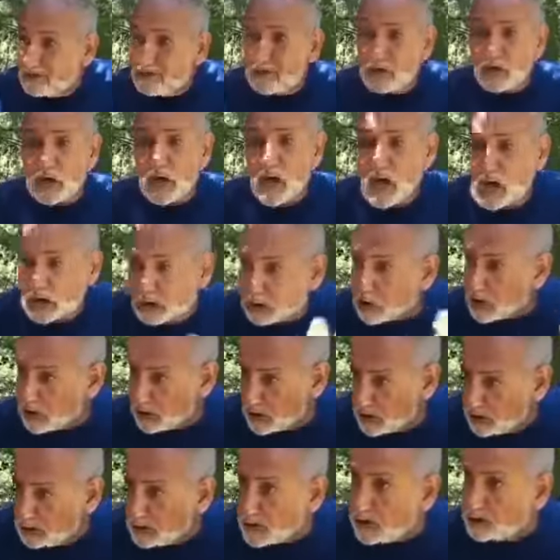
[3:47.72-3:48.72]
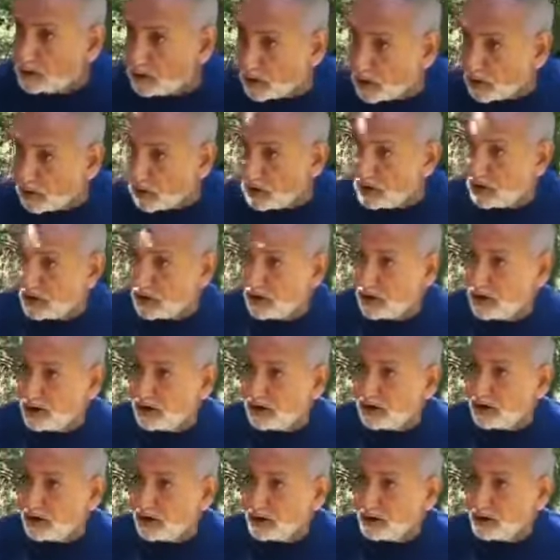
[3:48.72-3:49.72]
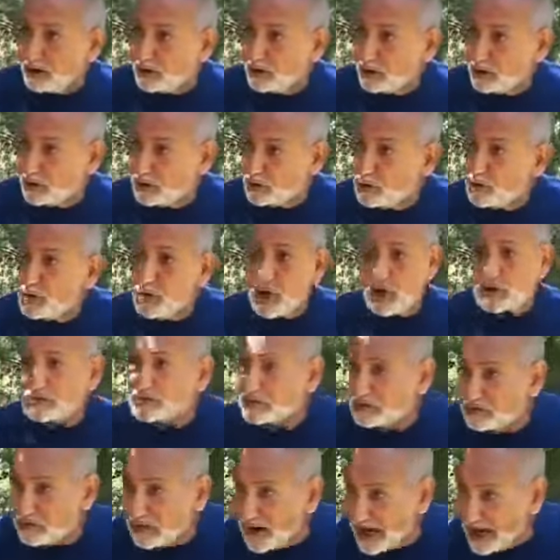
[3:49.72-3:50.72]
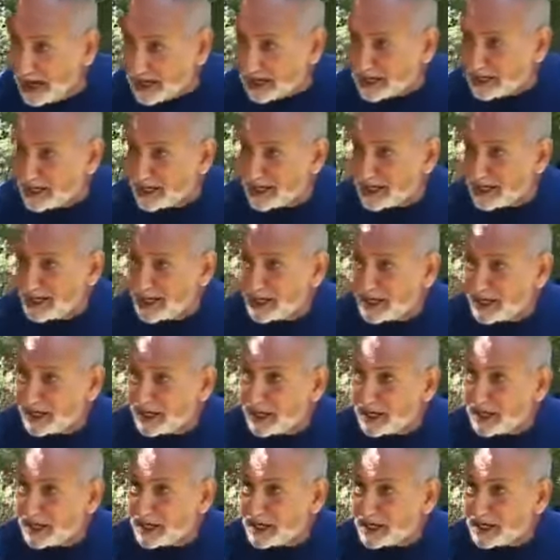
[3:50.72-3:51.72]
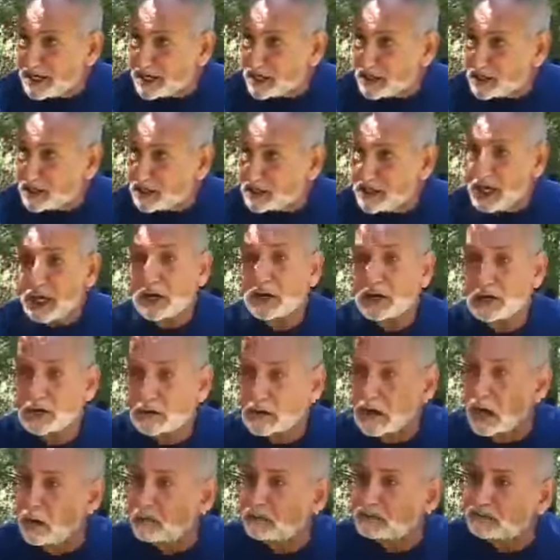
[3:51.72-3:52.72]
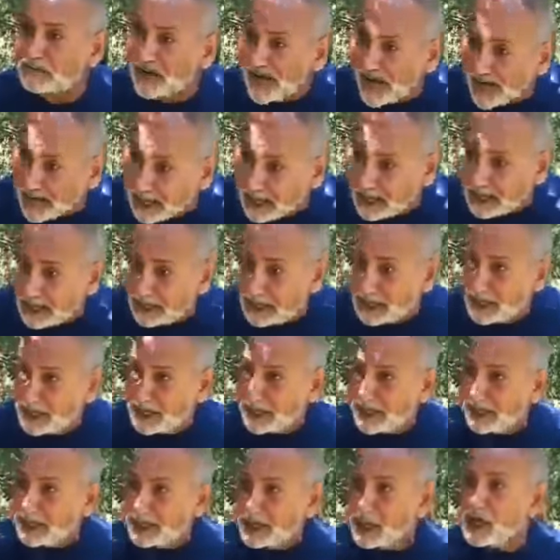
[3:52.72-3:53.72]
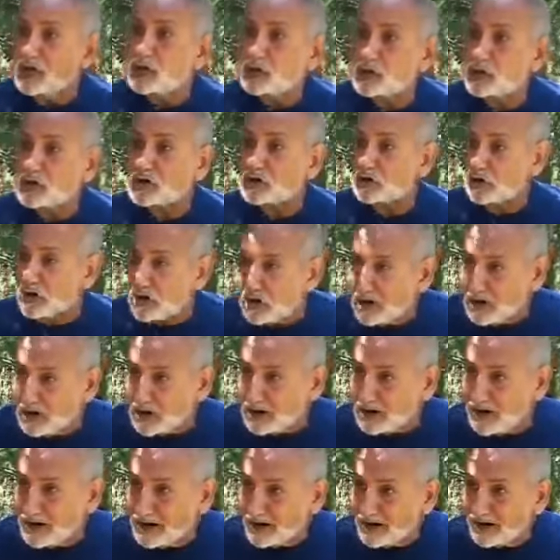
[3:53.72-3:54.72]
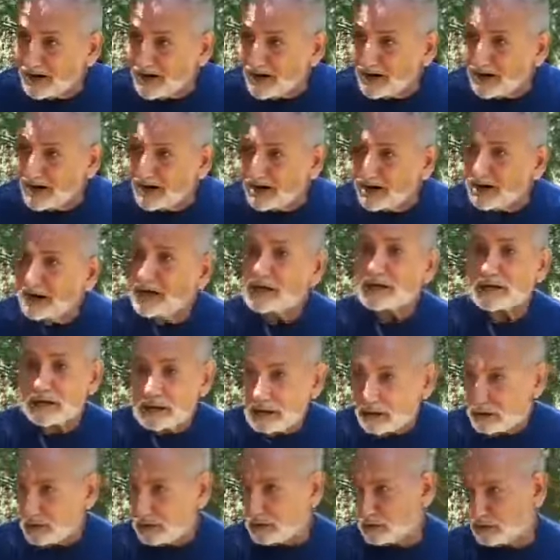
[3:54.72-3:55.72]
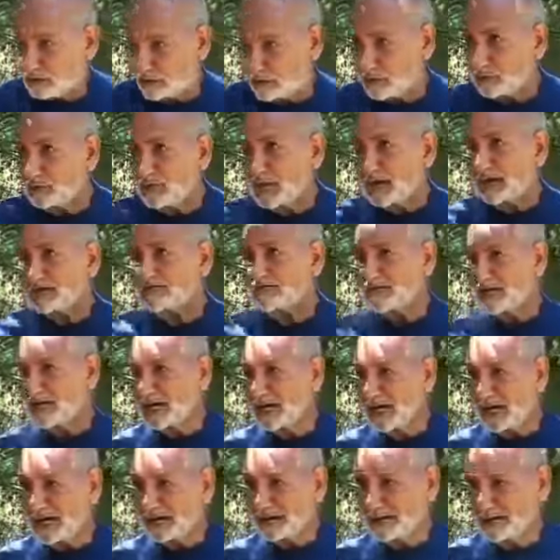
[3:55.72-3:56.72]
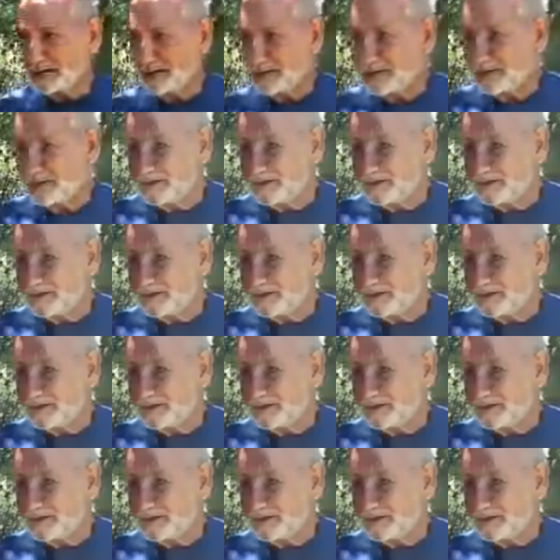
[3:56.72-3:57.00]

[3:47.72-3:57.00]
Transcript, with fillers: even elderly people who lost faith can come back and return to believe in God.